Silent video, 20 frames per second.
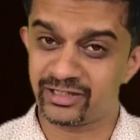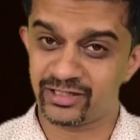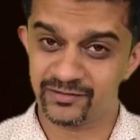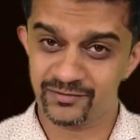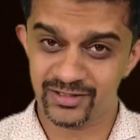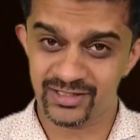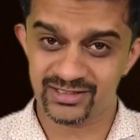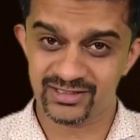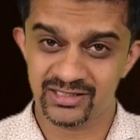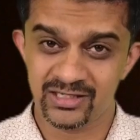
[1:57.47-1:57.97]

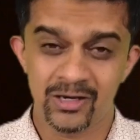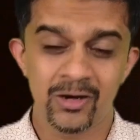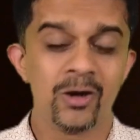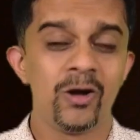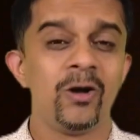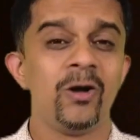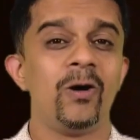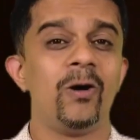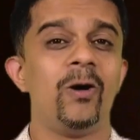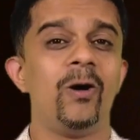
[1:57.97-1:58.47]
reverse.
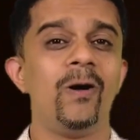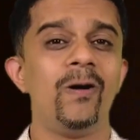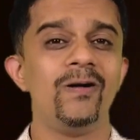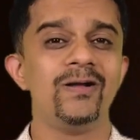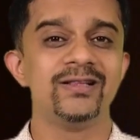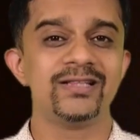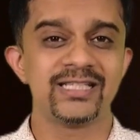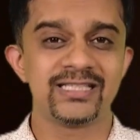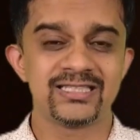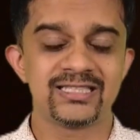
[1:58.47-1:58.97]

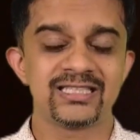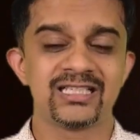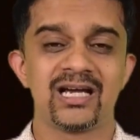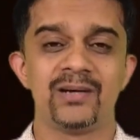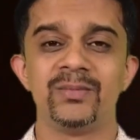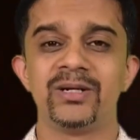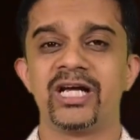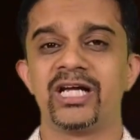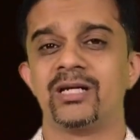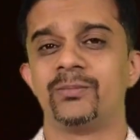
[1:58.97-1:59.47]
All this
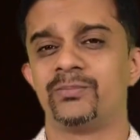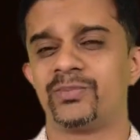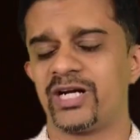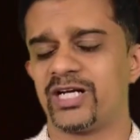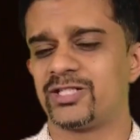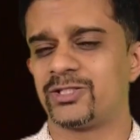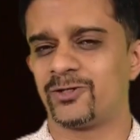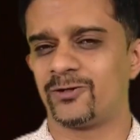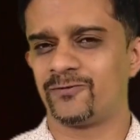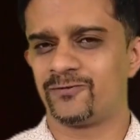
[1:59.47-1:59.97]
coming at a
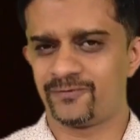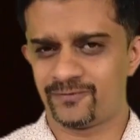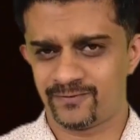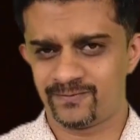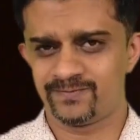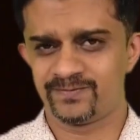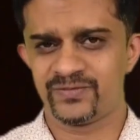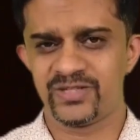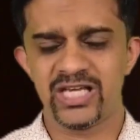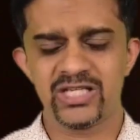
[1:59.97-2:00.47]
price of,
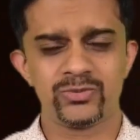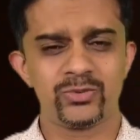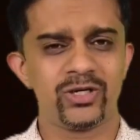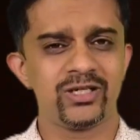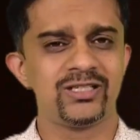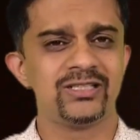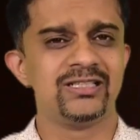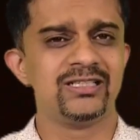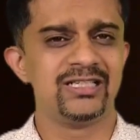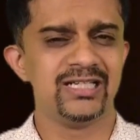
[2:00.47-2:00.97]
guess
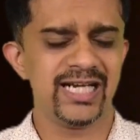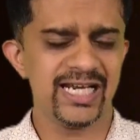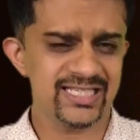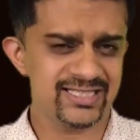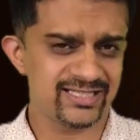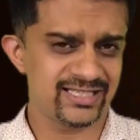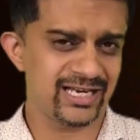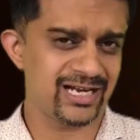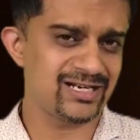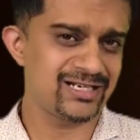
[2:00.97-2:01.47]
what,
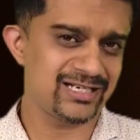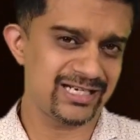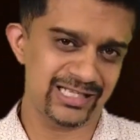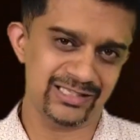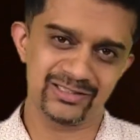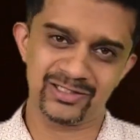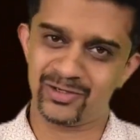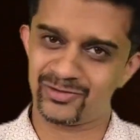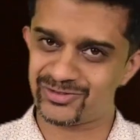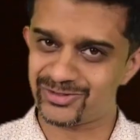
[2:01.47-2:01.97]
less than
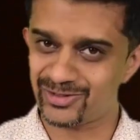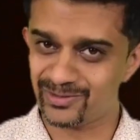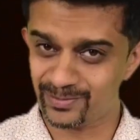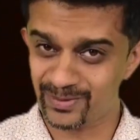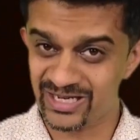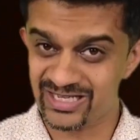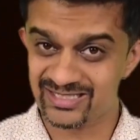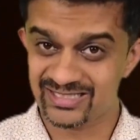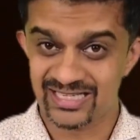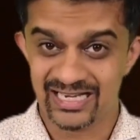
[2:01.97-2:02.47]
10,000
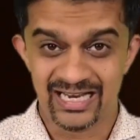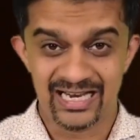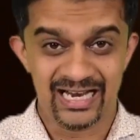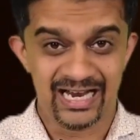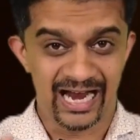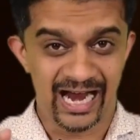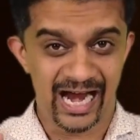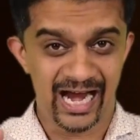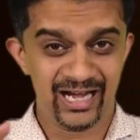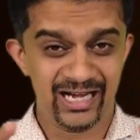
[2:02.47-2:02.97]
rupees.
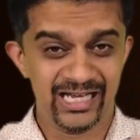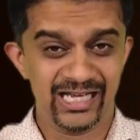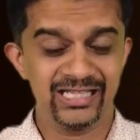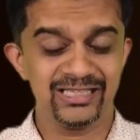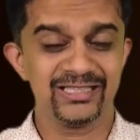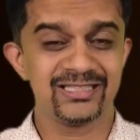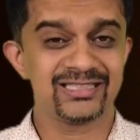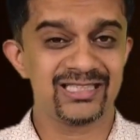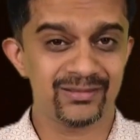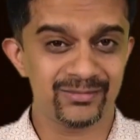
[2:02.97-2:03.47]
And
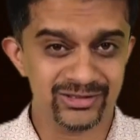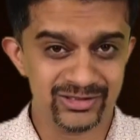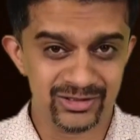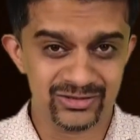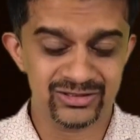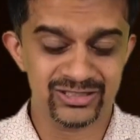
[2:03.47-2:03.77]
in this Amazon